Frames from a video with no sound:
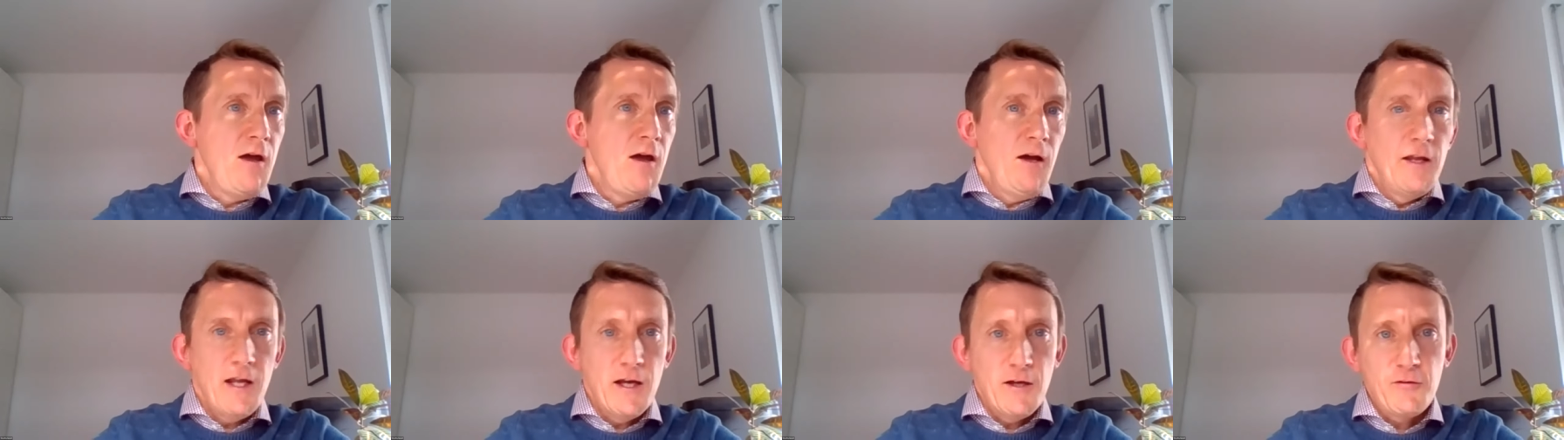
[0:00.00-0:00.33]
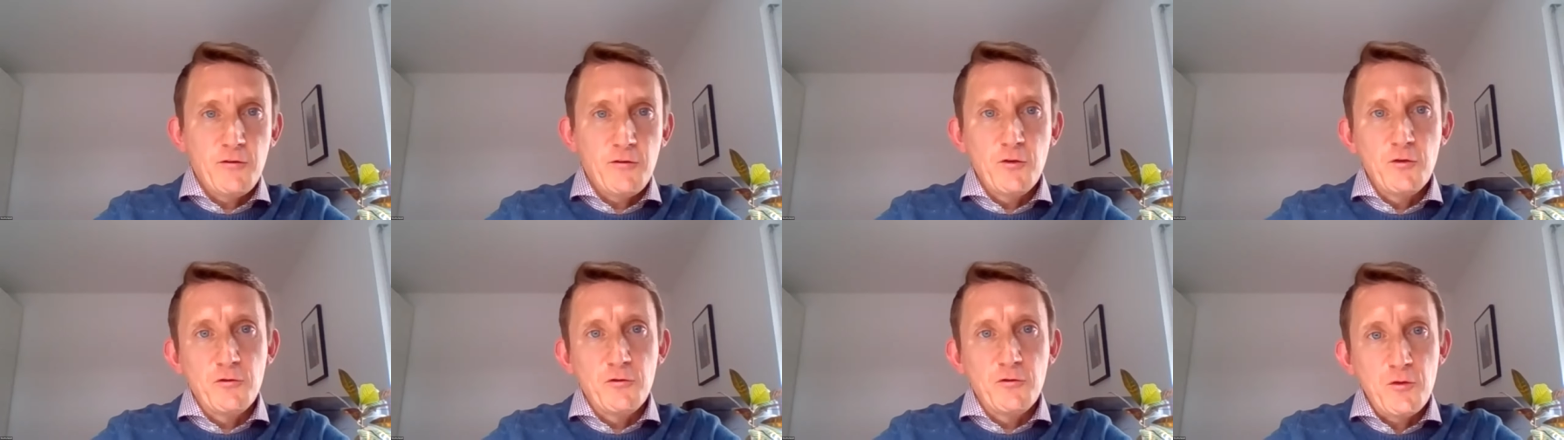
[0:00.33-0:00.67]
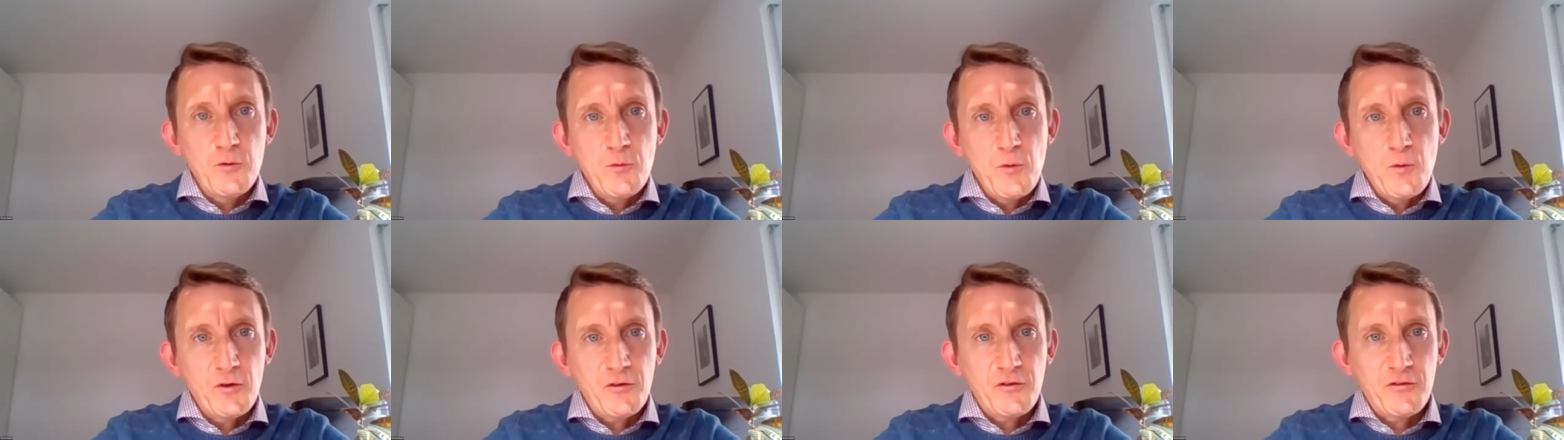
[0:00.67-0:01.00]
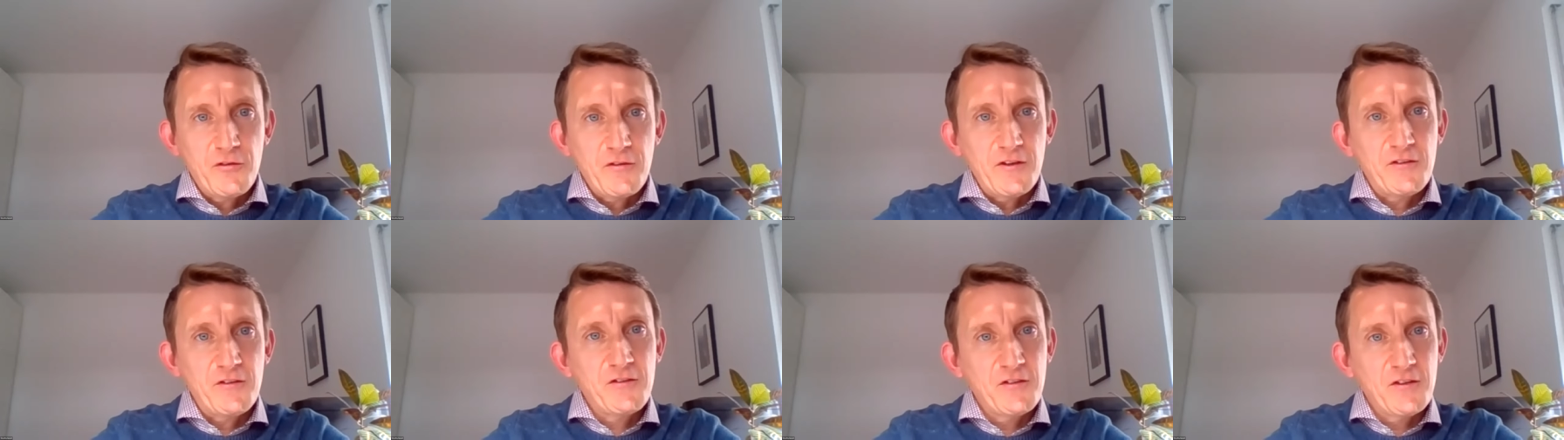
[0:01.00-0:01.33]
yeah, do, do watch
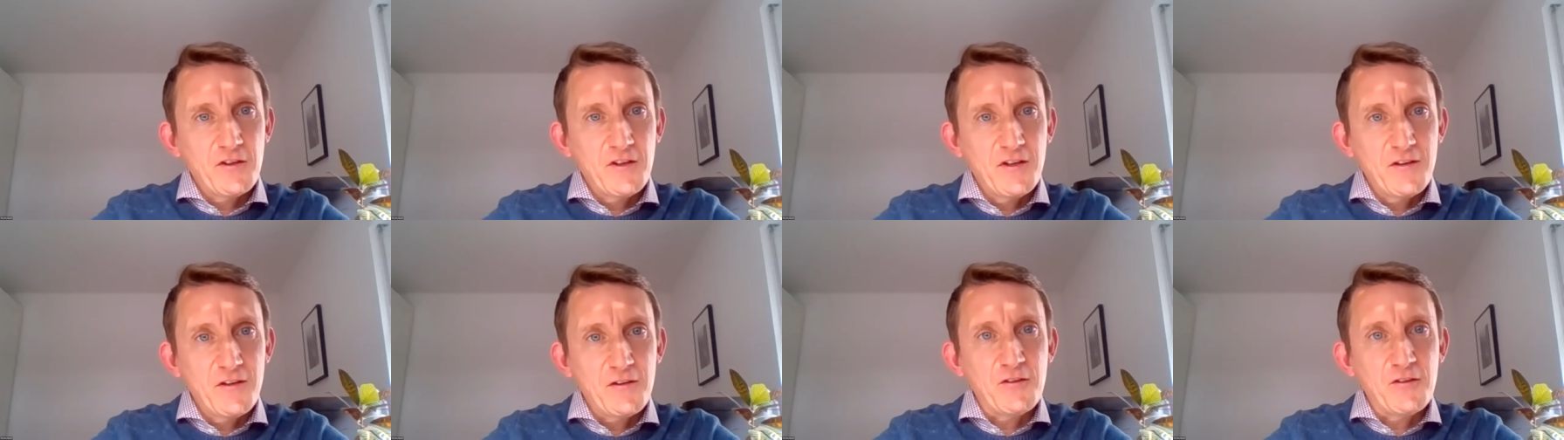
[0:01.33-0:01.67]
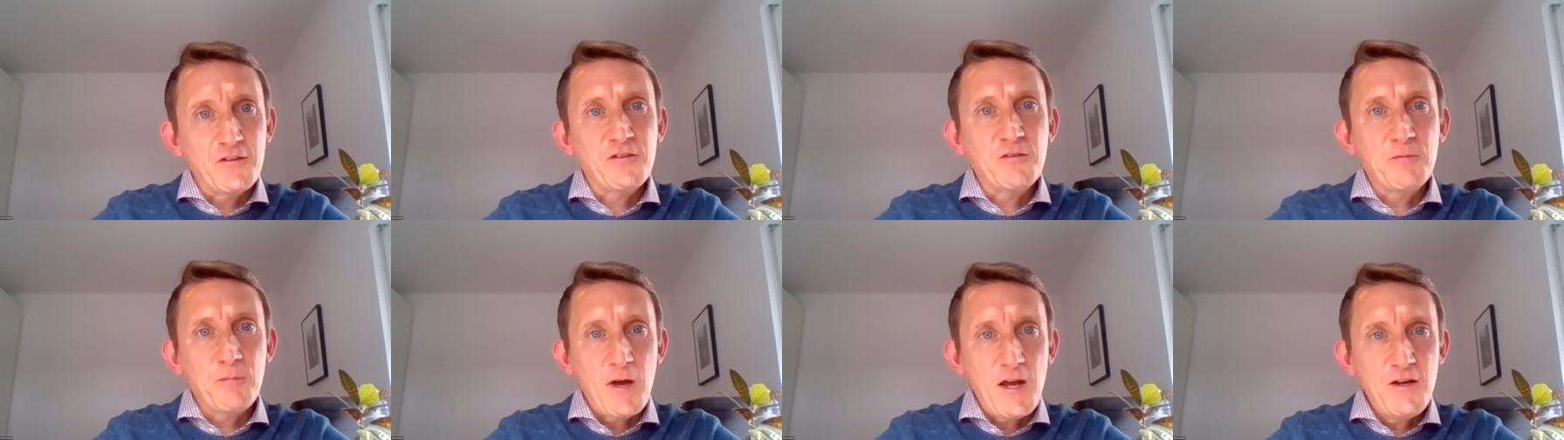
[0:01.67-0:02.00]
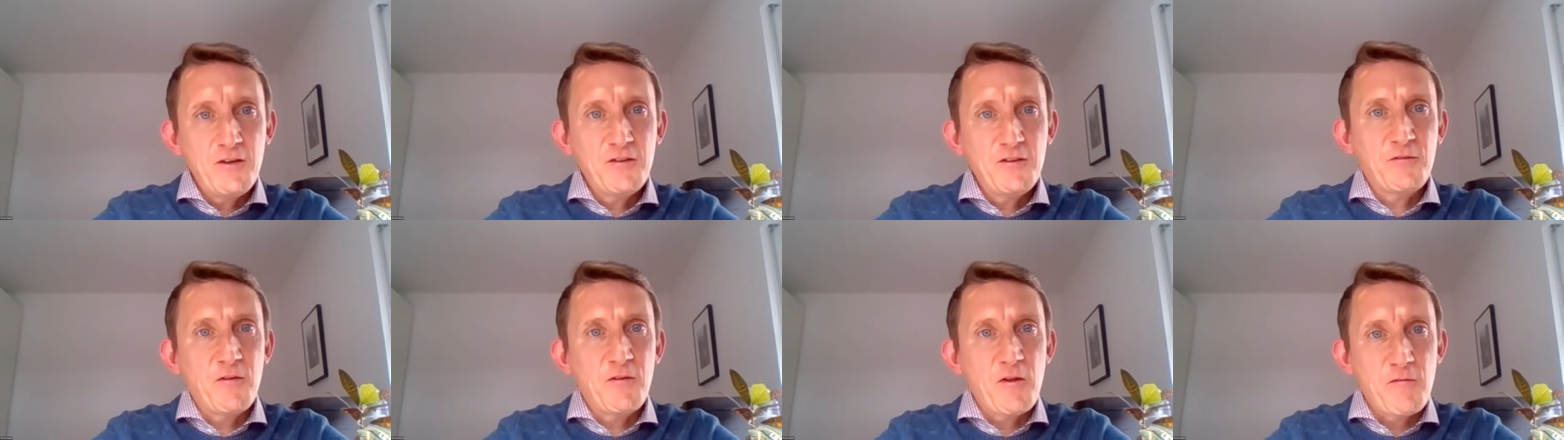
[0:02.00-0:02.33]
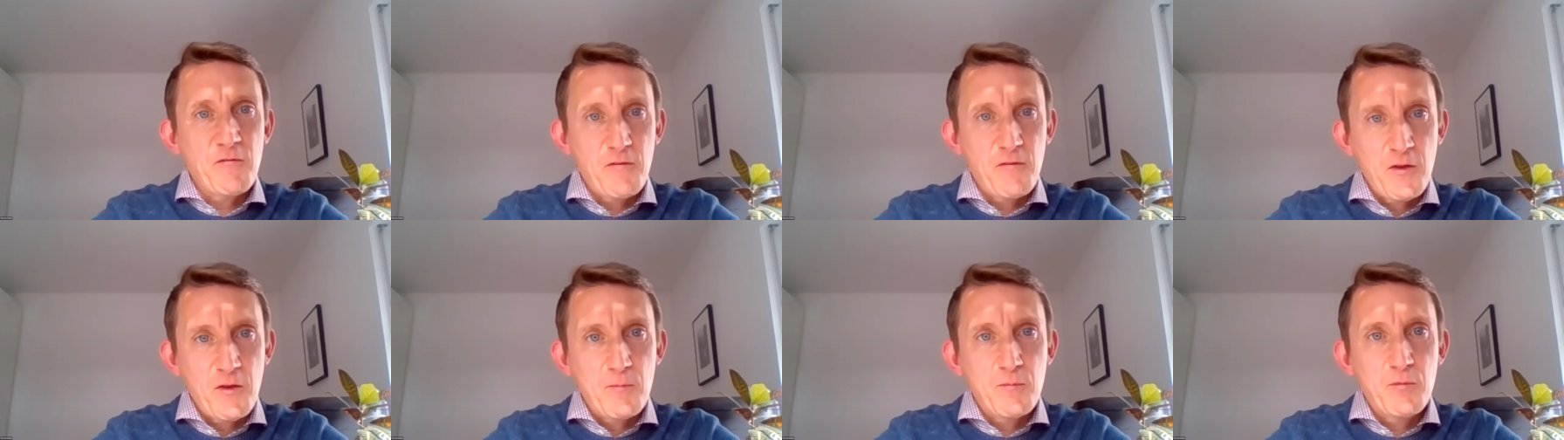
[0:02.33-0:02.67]
this this space for,
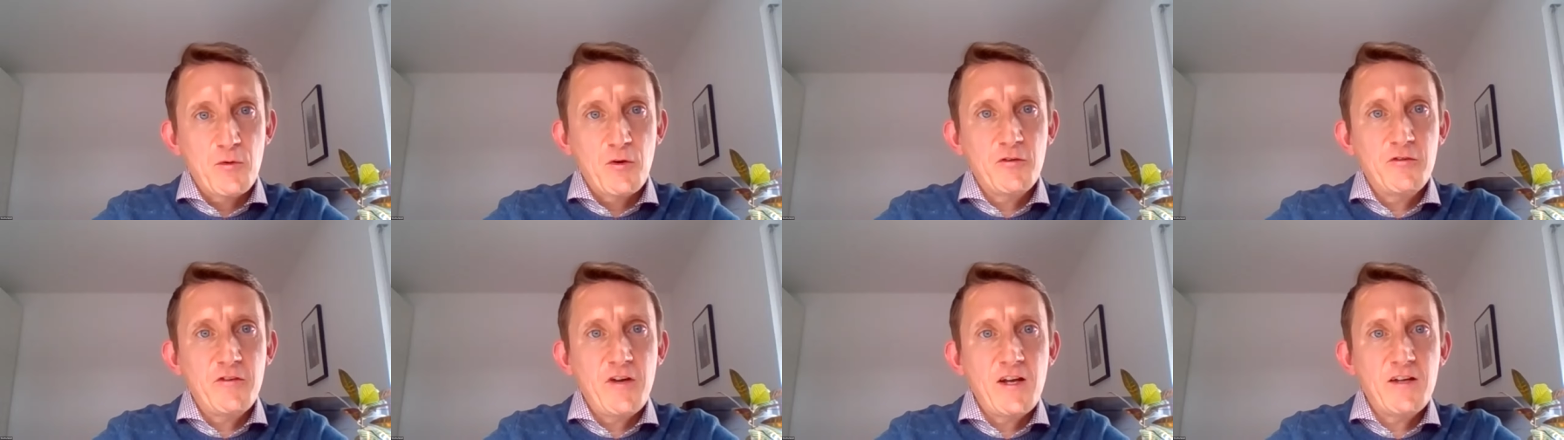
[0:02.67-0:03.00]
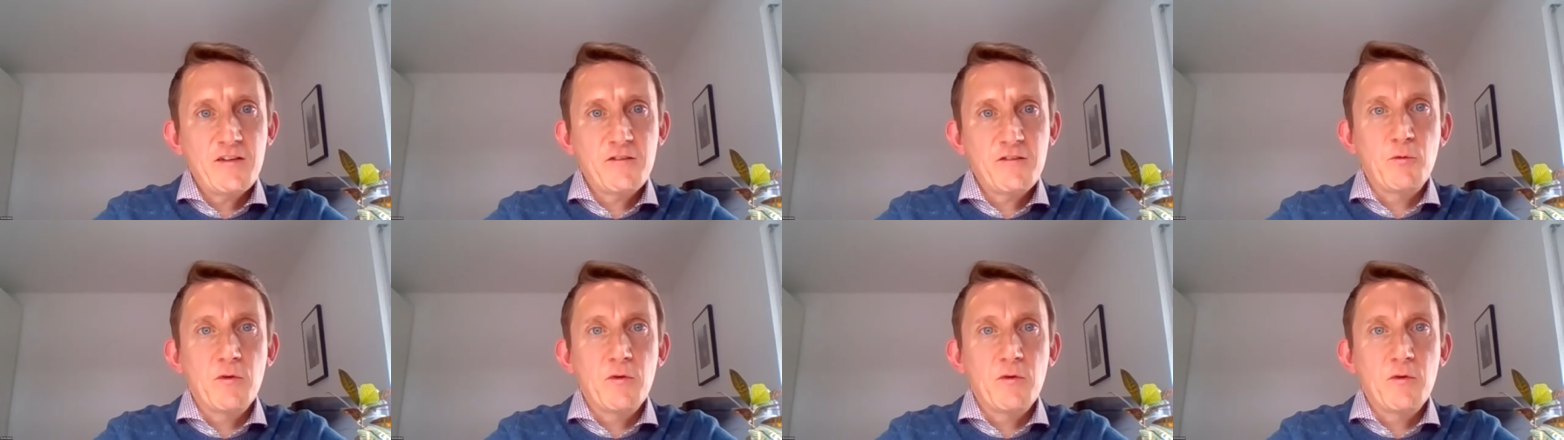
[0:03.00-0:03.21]
for the project.